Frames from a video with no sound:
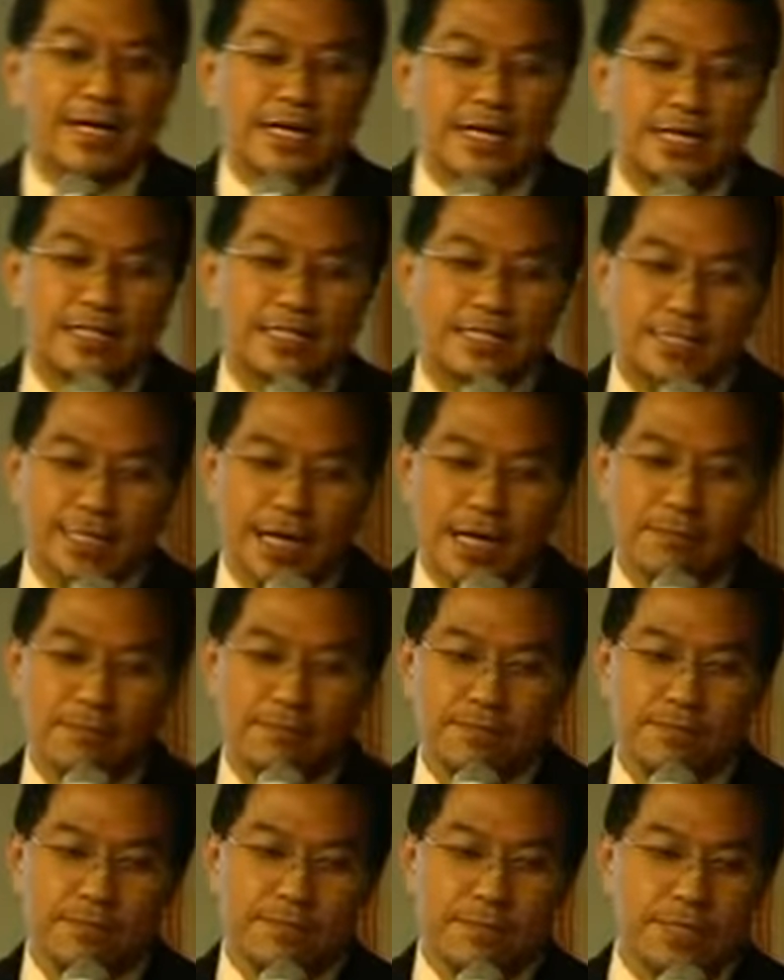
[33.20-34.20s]
In
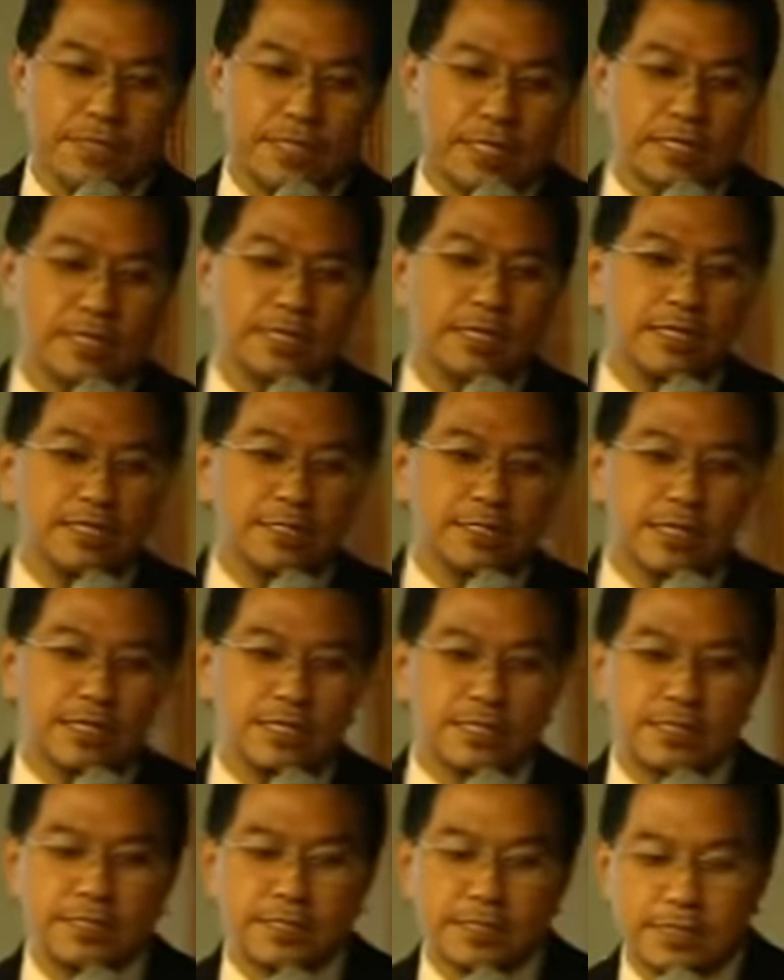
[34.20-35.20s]
some cities,
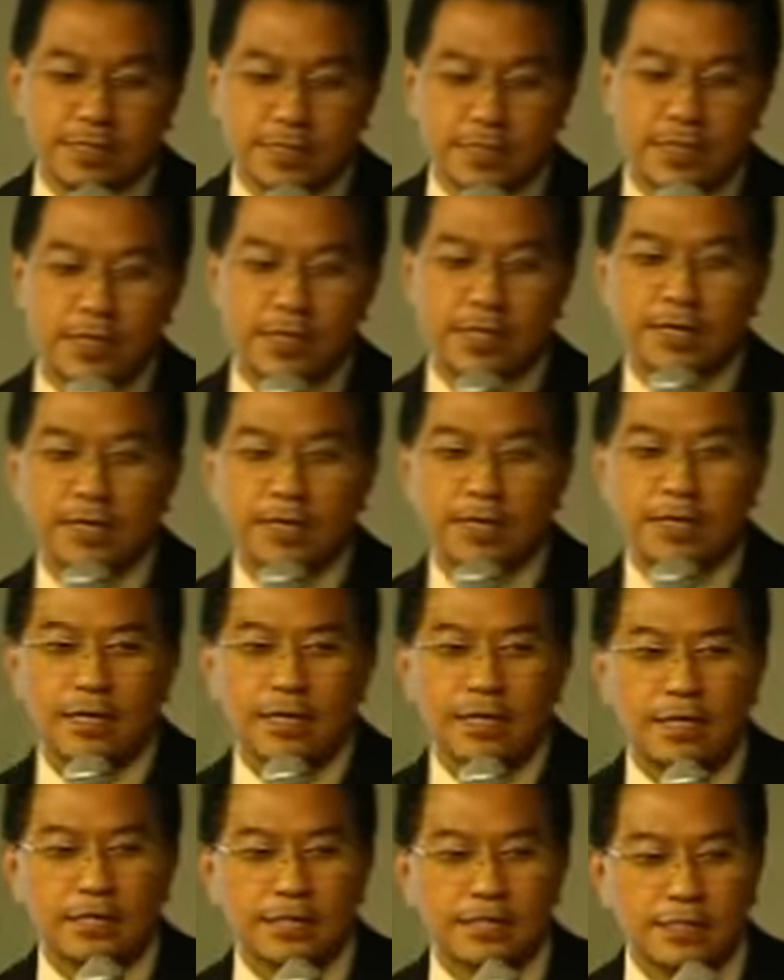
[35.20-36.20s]

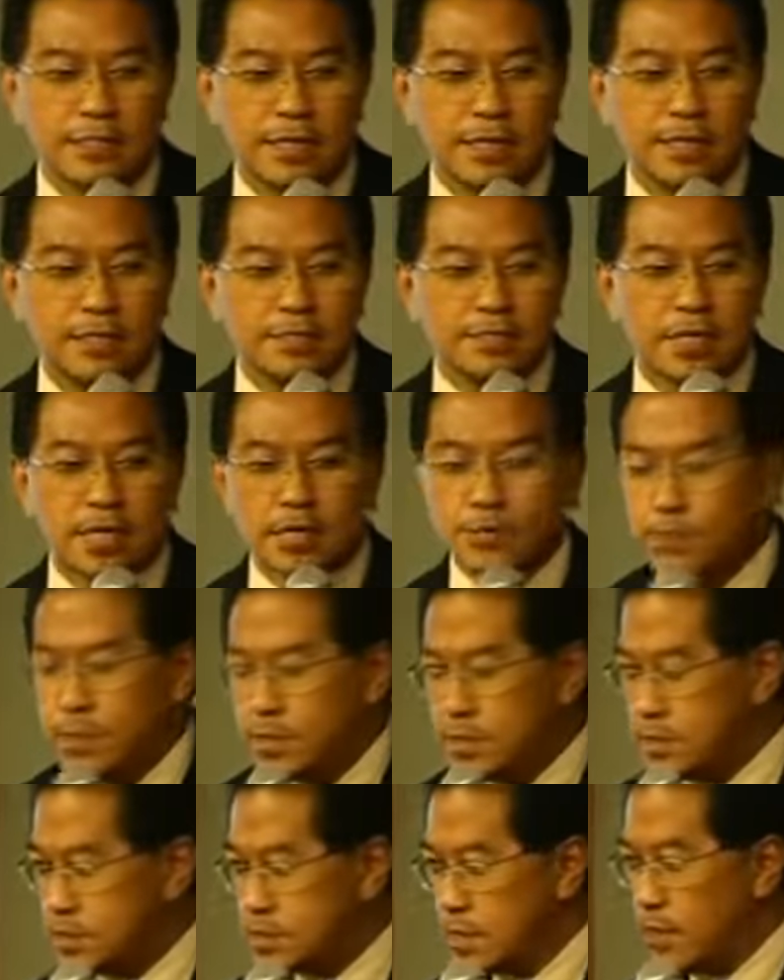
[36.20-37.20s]

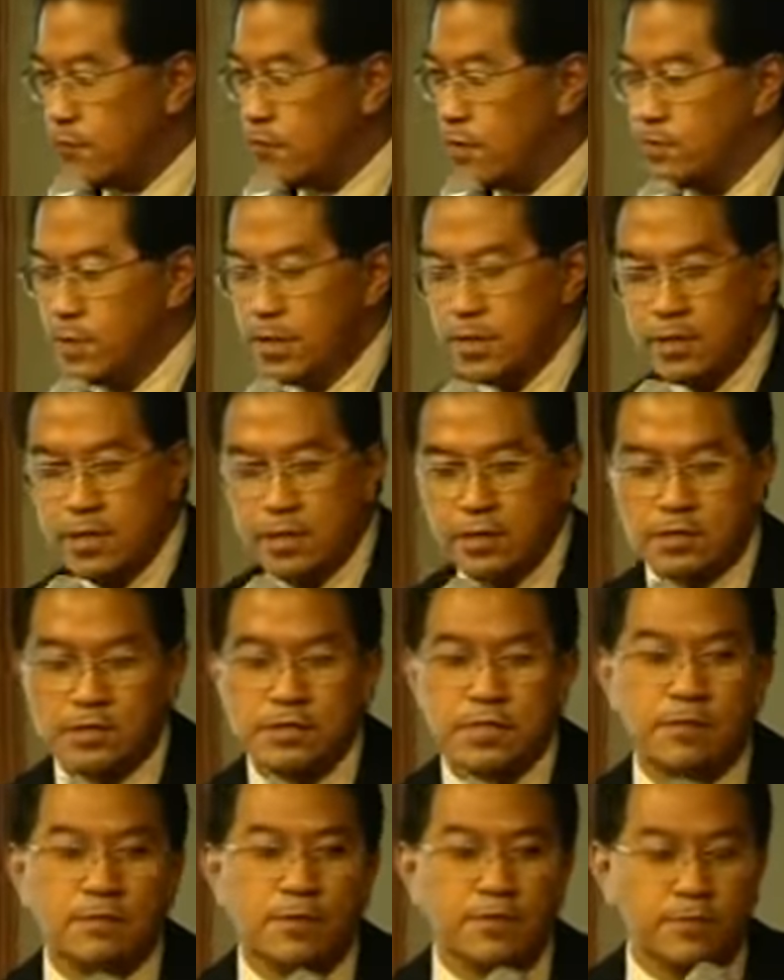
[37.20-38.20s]
especially South America, in
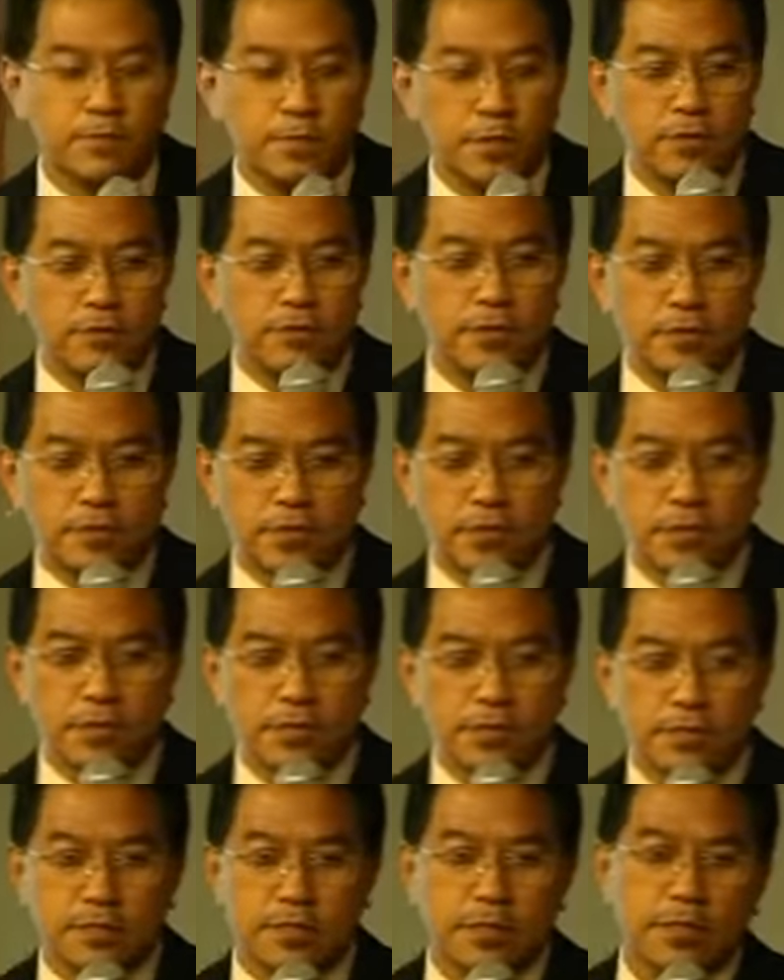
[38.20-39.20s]
some of the polluted
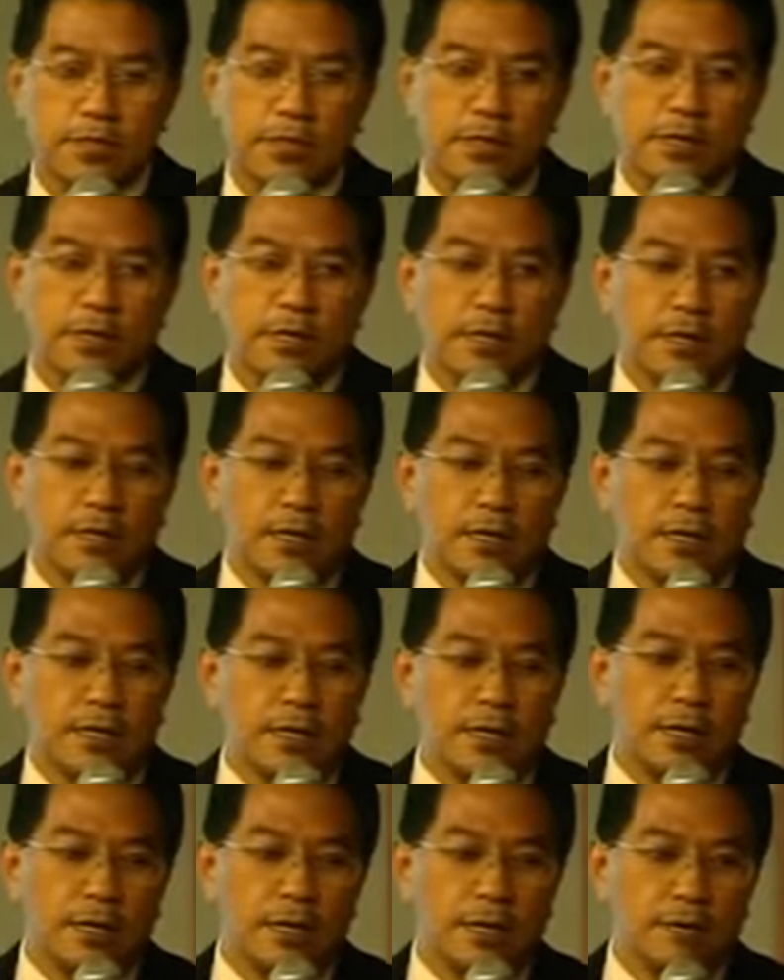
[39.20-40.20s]
cities,
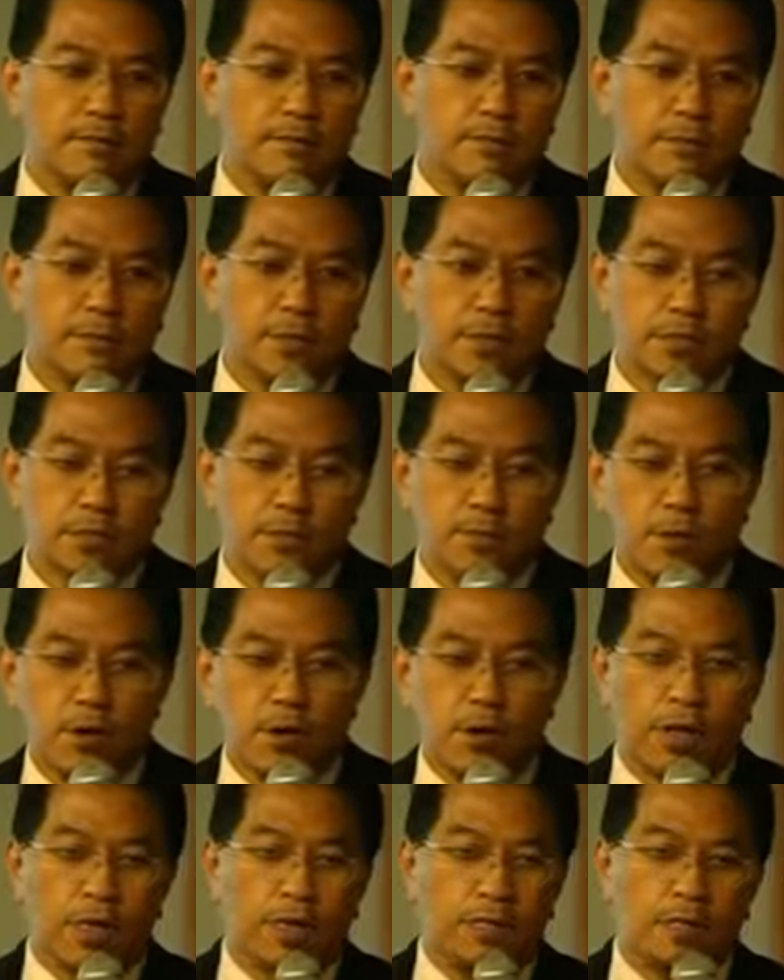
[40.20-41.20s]
the
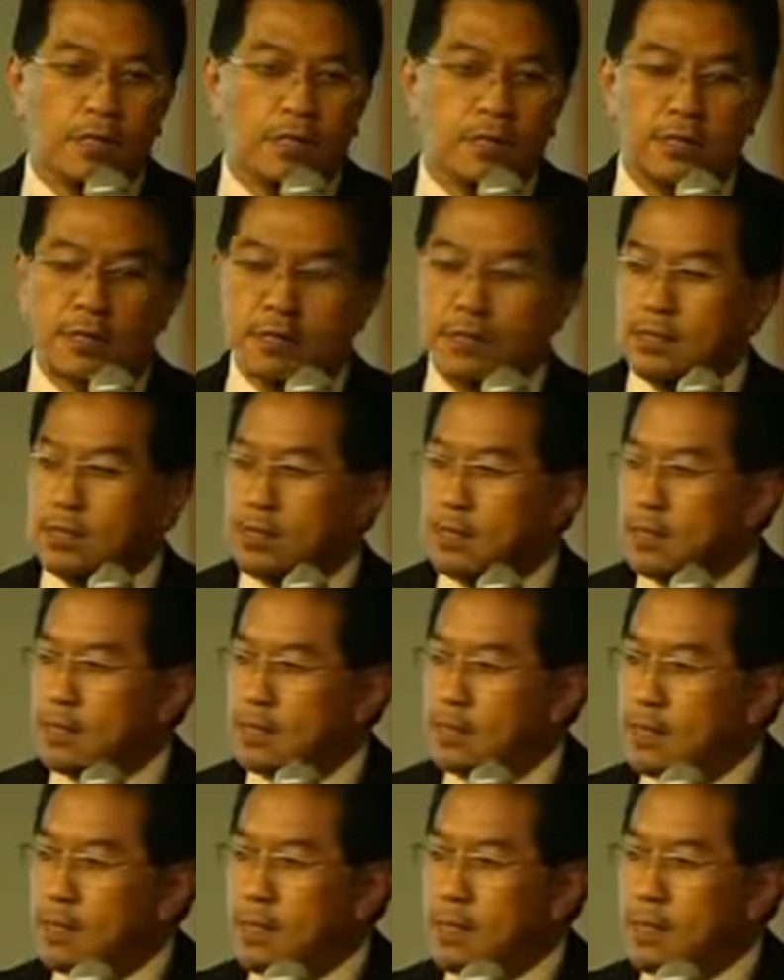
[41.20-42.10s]
smog and